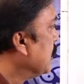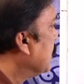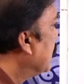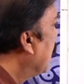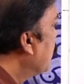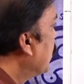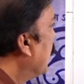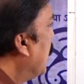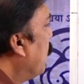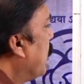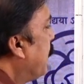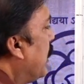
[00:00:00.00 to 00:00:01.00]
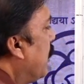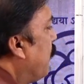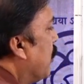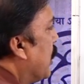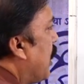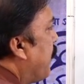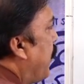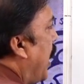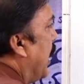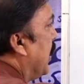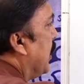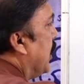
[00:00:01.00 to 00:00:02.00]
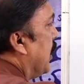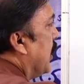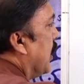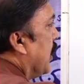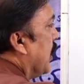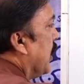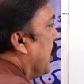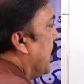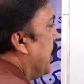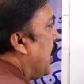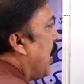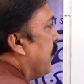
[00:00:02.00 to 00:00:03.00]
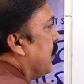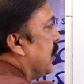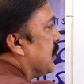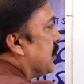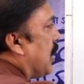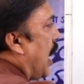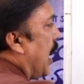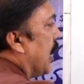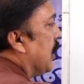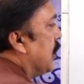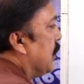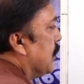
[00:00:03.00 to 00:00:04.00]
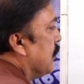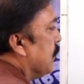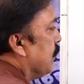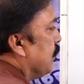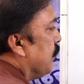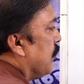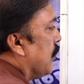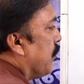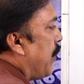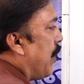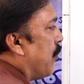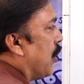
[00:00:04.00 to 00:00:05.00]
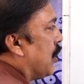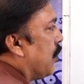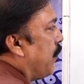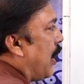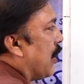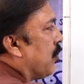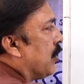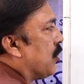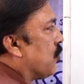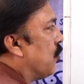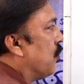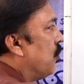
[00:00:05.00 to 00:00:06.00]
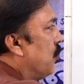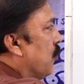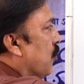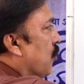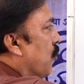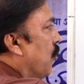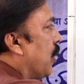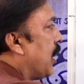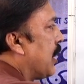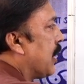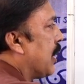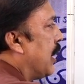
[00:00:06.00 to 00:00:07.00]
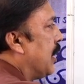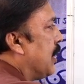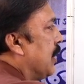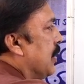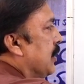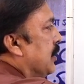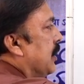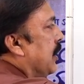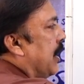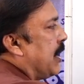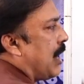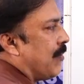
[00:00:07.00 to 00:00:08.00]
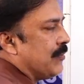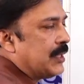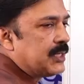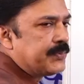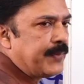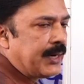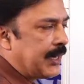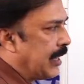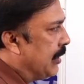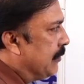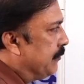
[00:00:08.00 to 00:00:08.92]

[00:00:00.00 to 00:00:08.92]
Now, see, if we can find the area of this triangle by multiplying with 2, we can get the area of this petal.